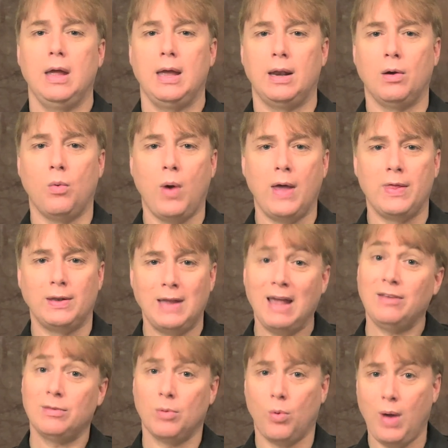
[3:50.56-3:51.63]
in a way that
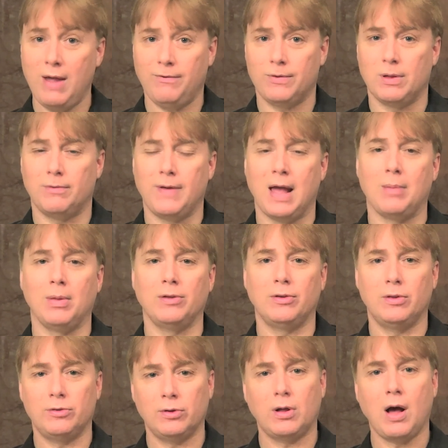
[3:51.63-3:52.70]
takes them away from their families. And
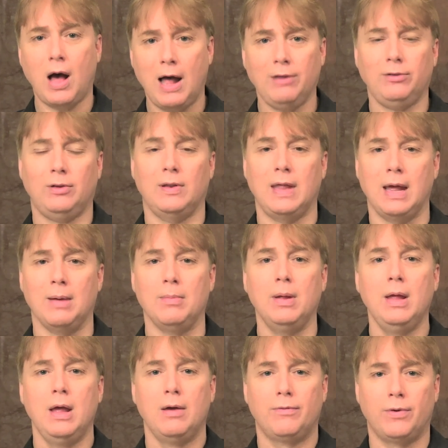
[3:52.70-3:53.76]
there's a cost to them
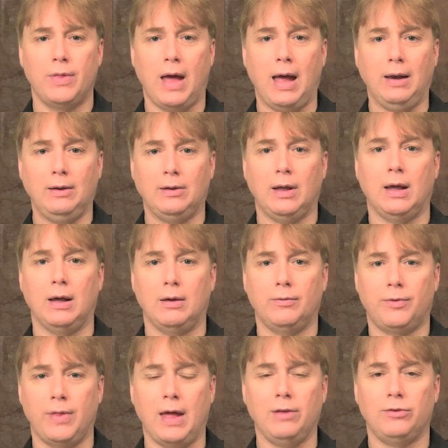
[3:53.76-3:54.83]
for
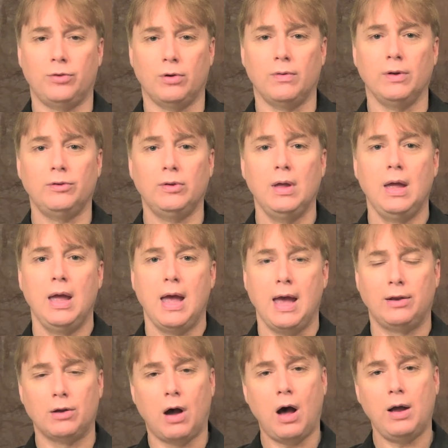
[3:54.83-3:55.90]
that service.
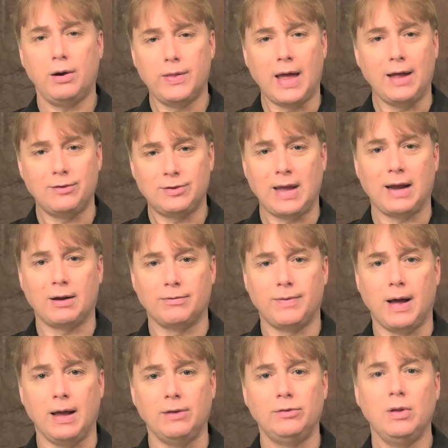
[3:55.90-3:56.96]
And to honor that
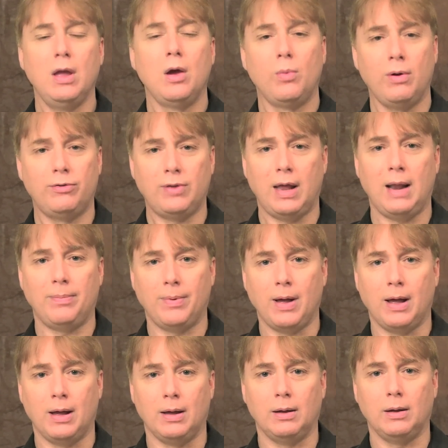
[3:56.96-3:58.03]
sacrifice, we've set up
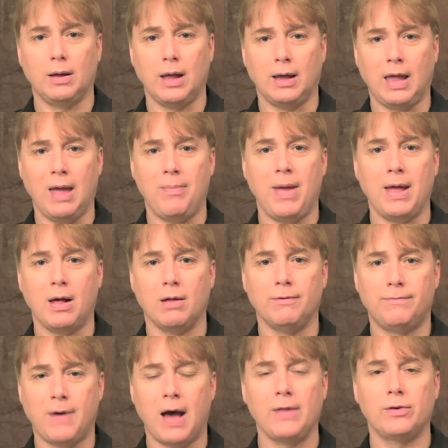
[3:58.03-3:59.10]
a campaign called
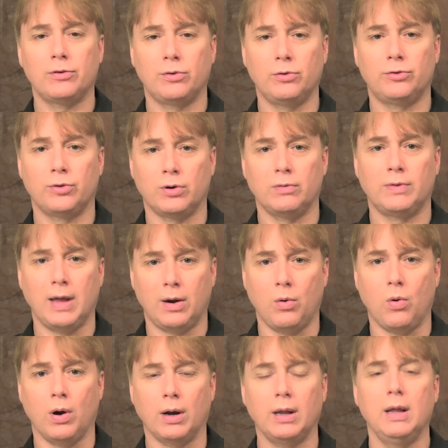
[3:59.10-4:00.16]

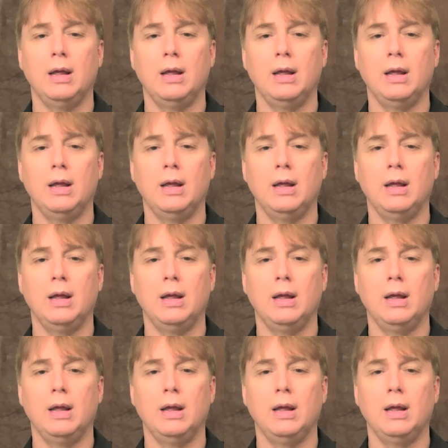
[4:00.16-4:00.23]
FathersWhoServe.org.